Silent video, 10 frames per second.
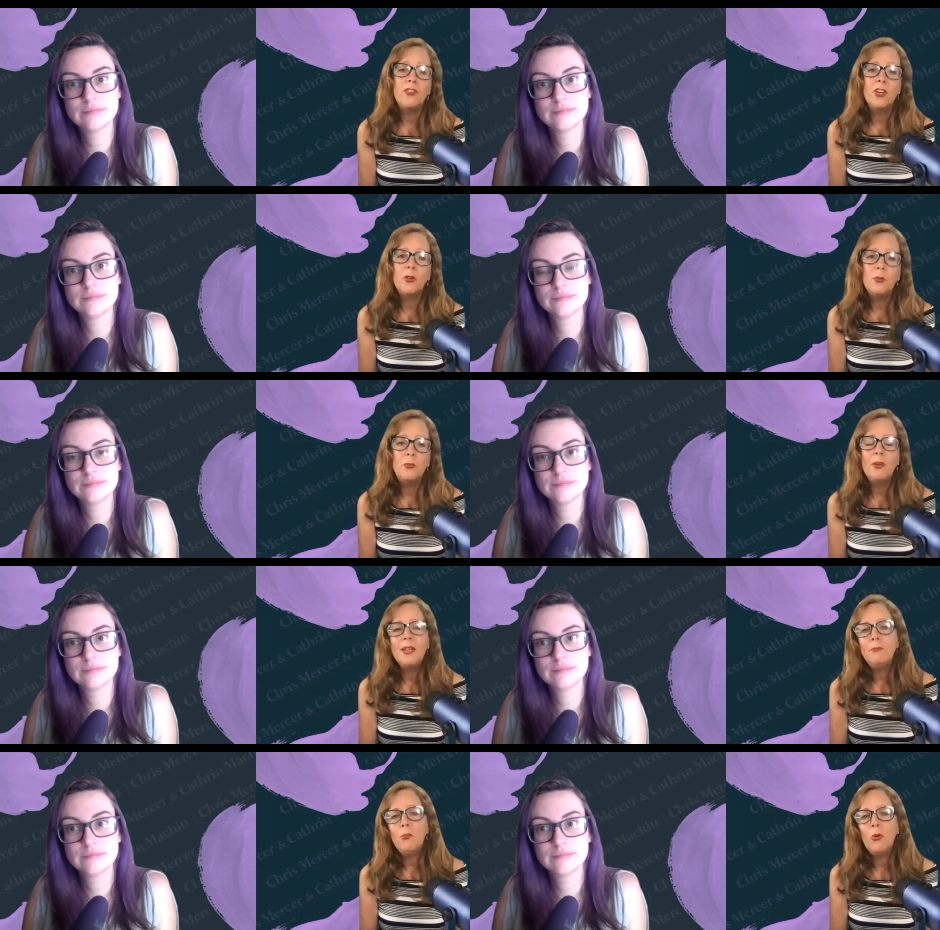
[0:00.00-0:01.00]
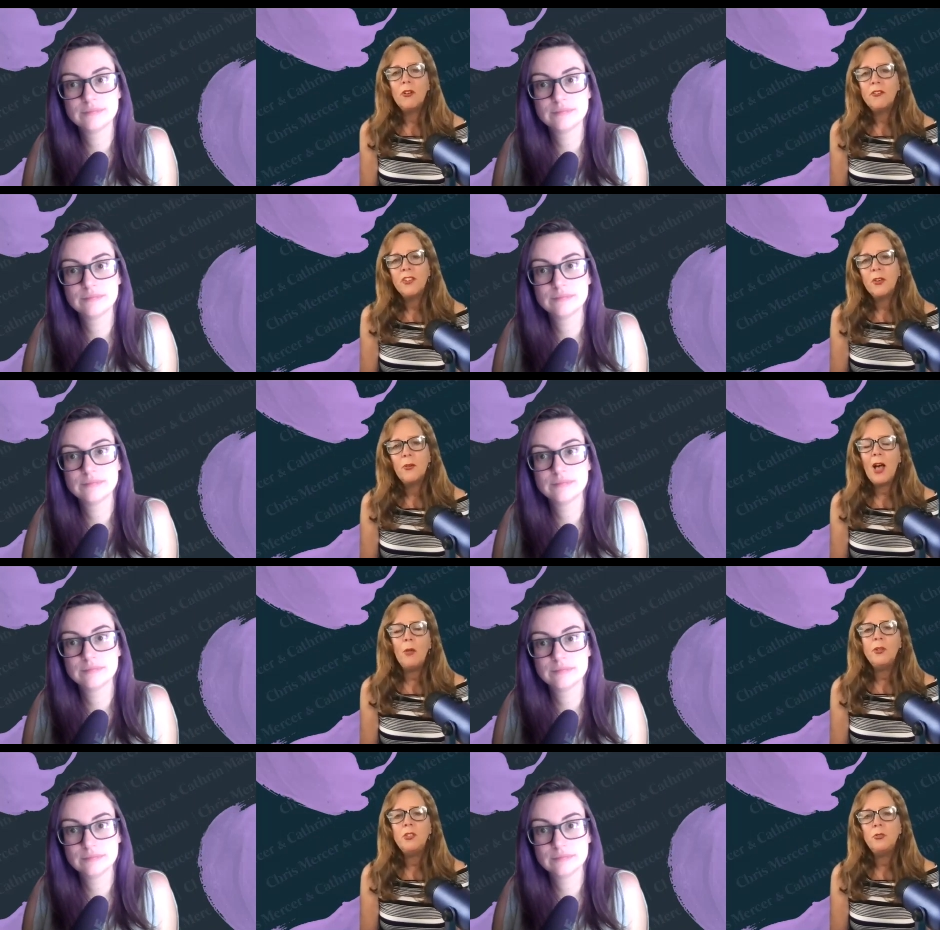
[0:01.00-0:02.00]
Speaker 1: you, being more of you,
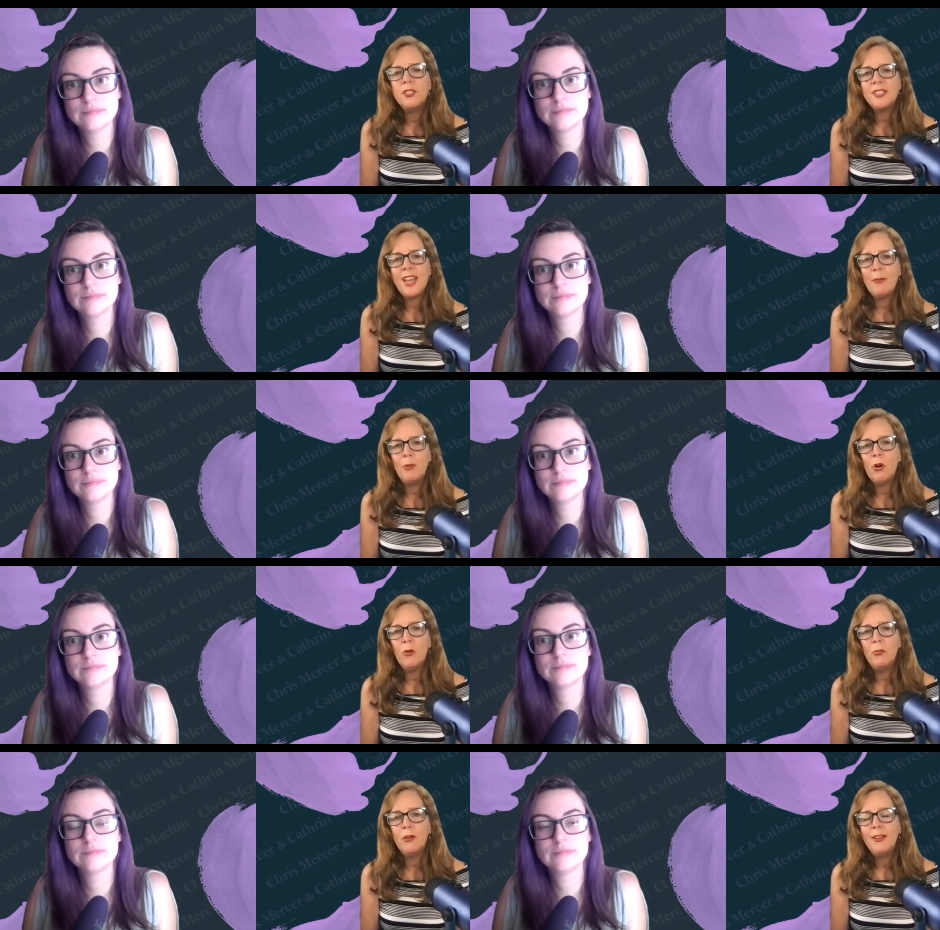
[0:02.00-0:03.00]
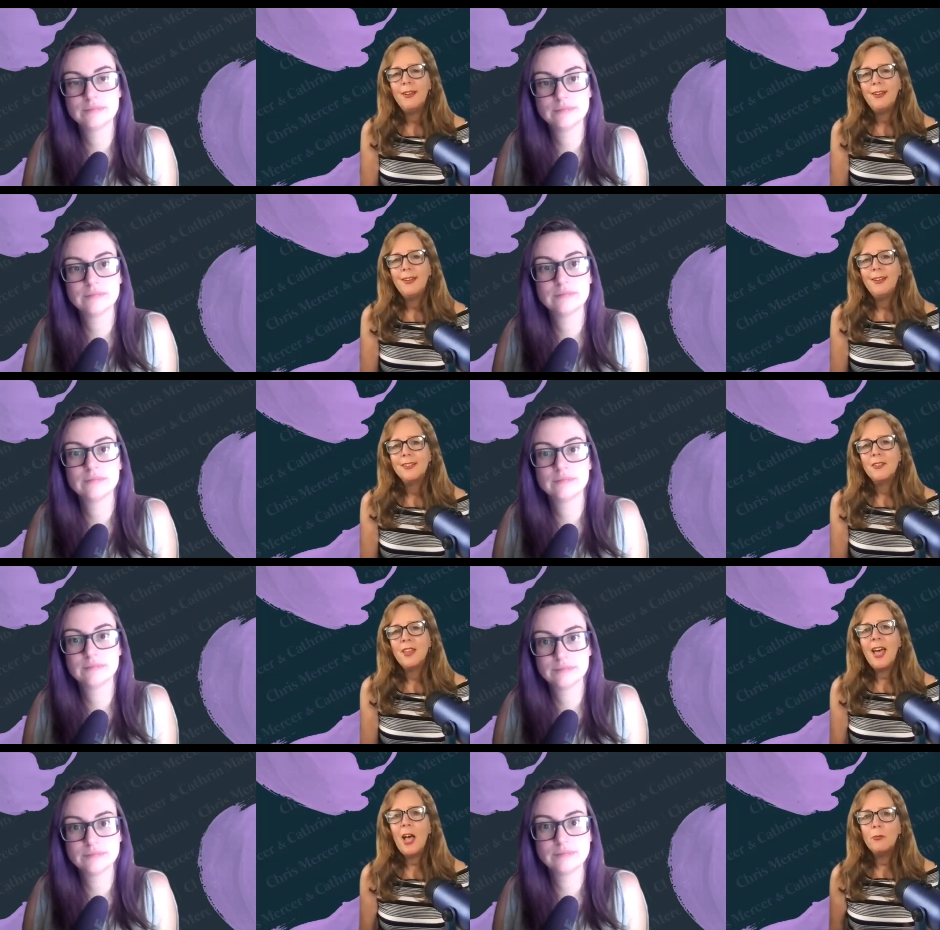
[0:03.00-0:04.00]
helping you step up. So
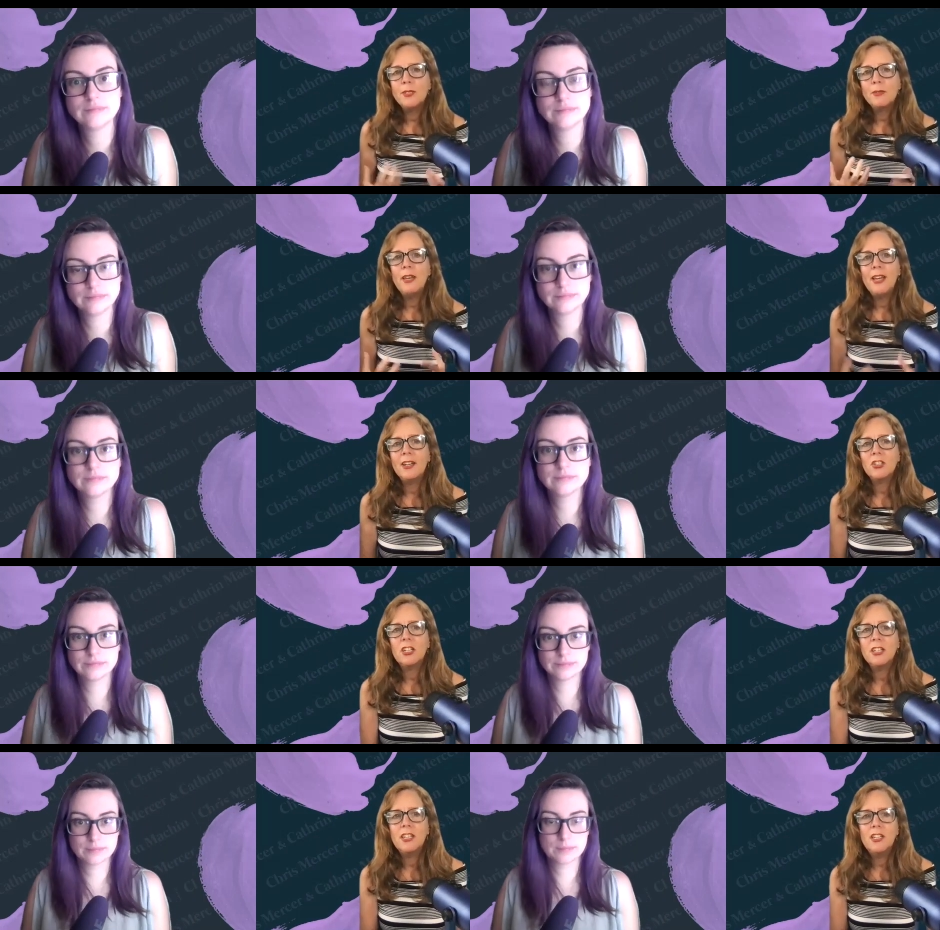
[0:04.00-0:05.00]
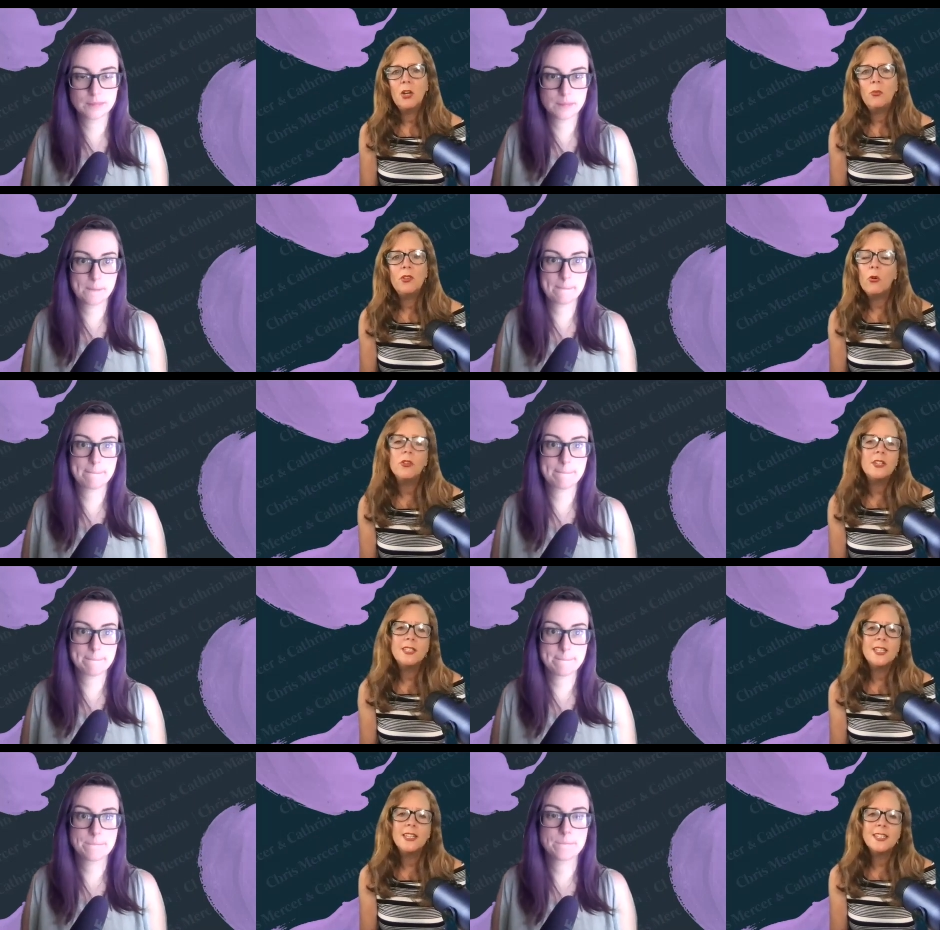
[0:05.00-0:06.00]
that helps me actually, you know, with all
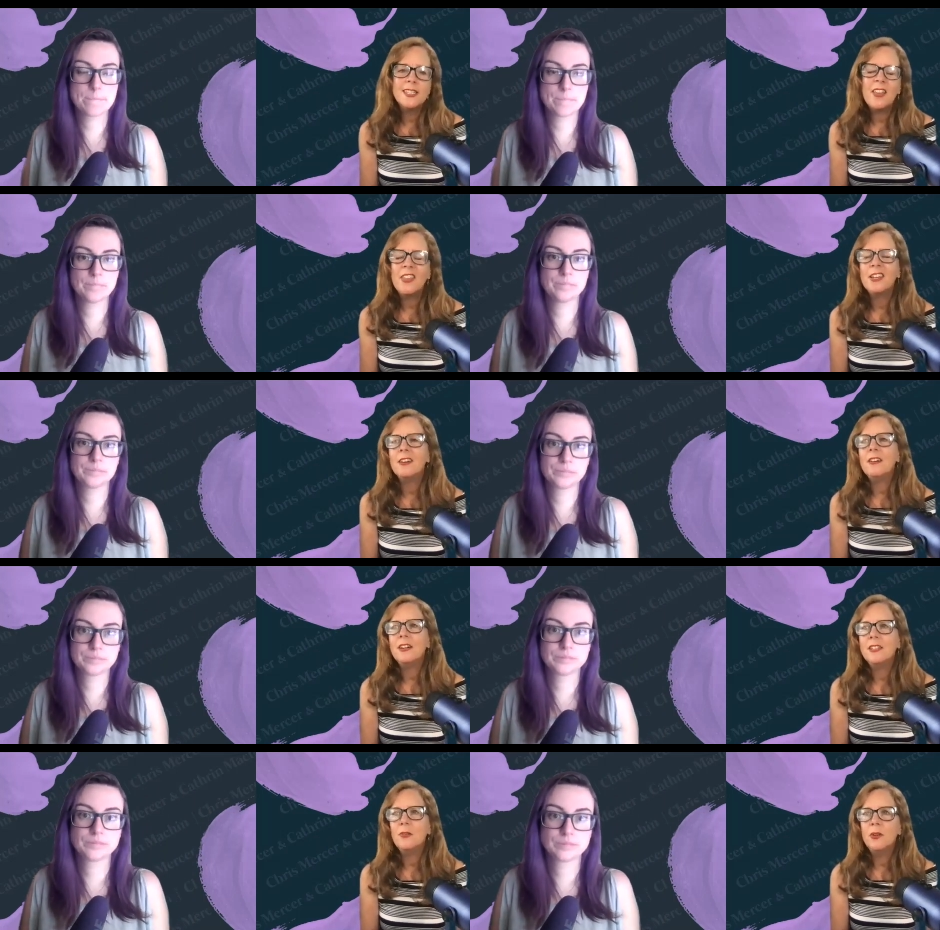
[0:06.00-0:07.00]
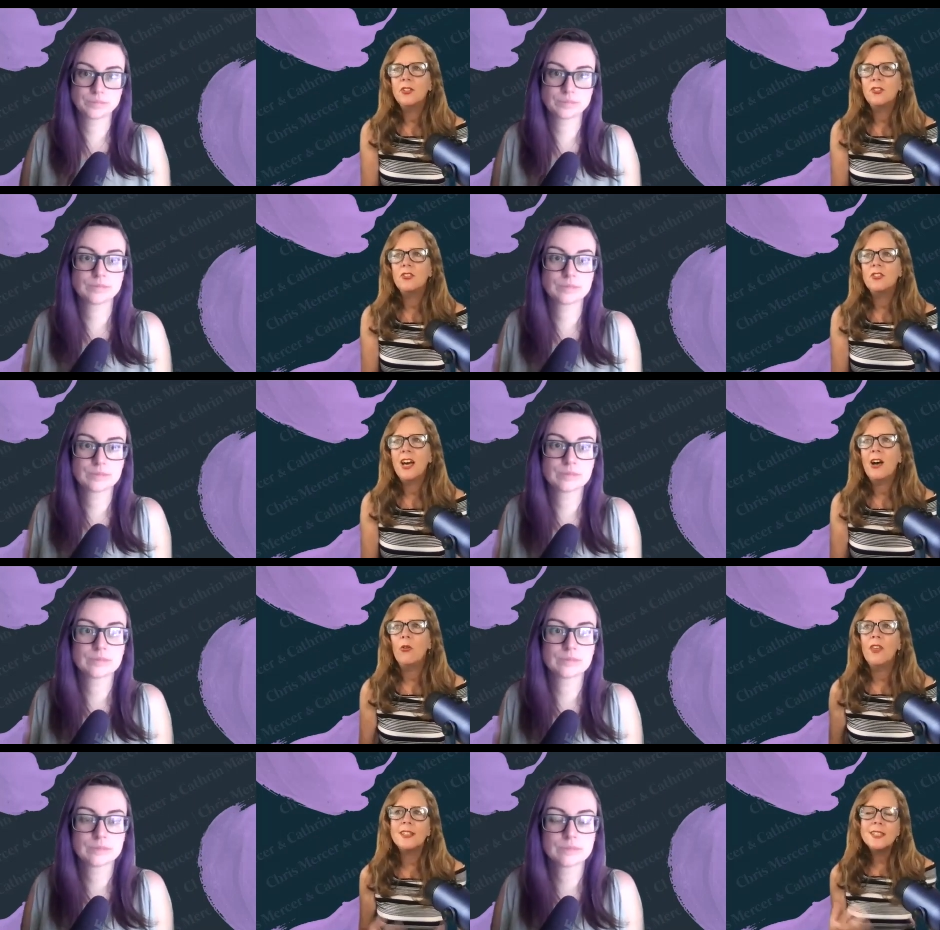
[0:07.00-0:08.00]
these things that I think, oh, I don't want to do that,
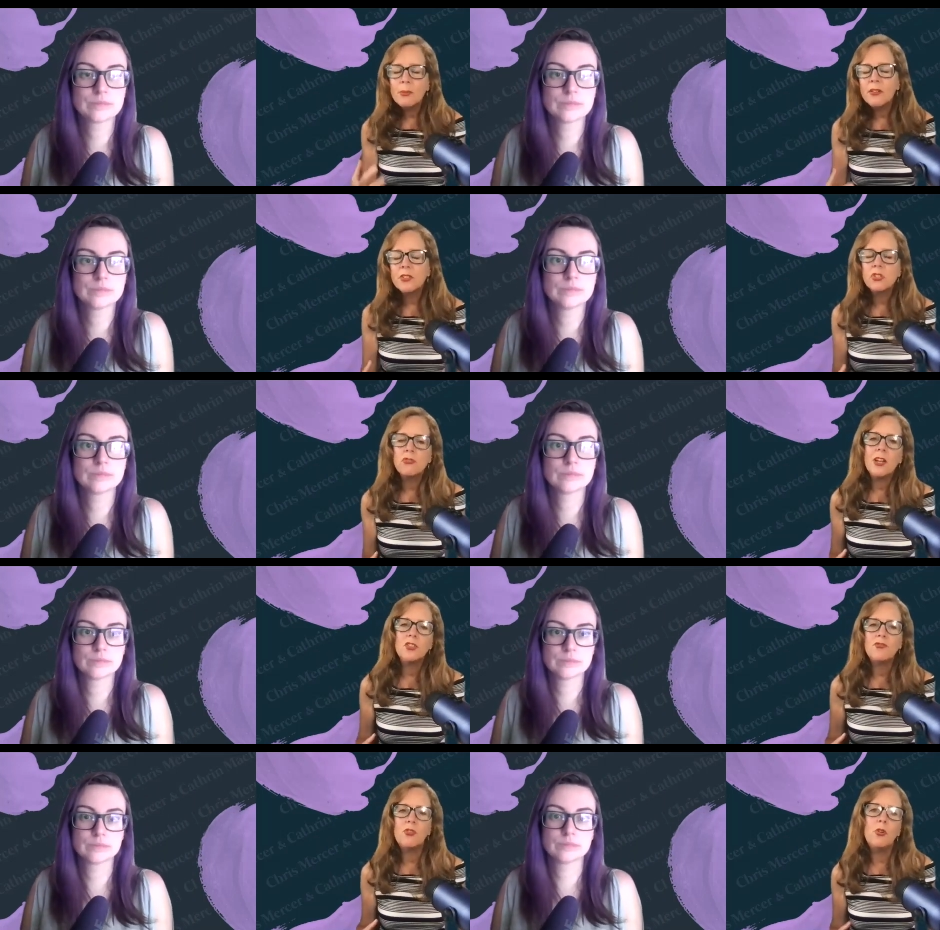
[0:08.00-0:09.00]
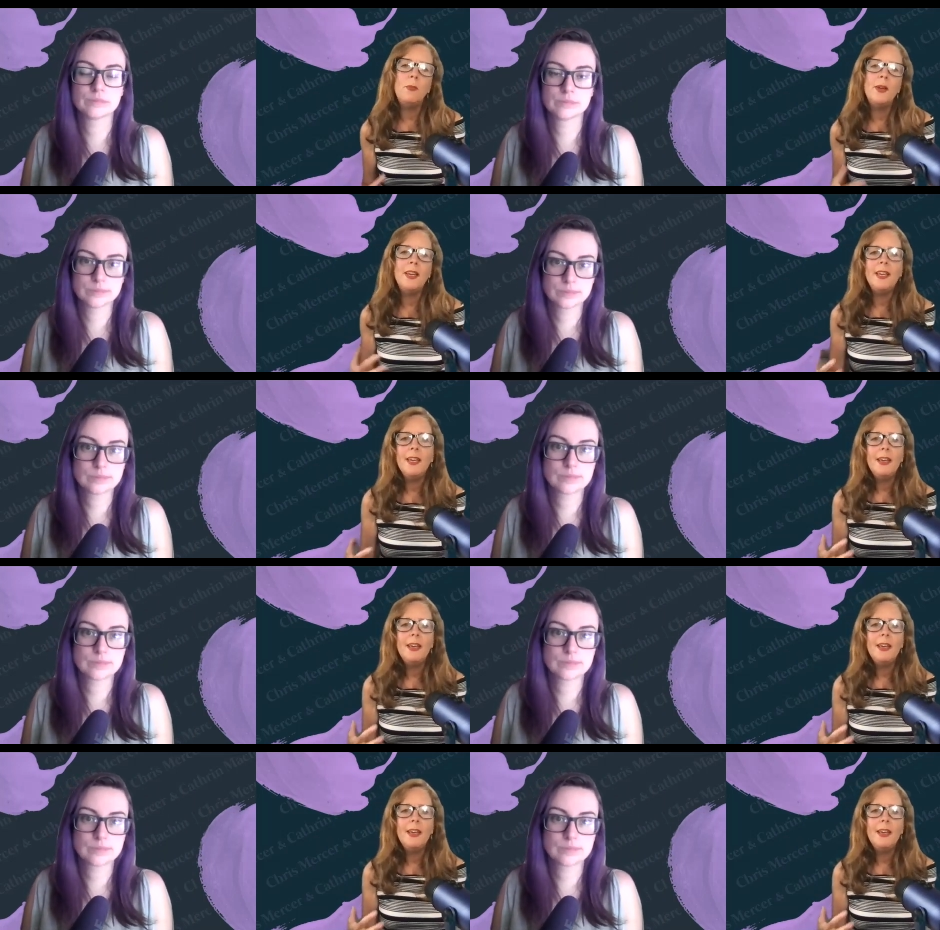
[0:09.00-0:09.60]
or that's a bit of a stretch for me,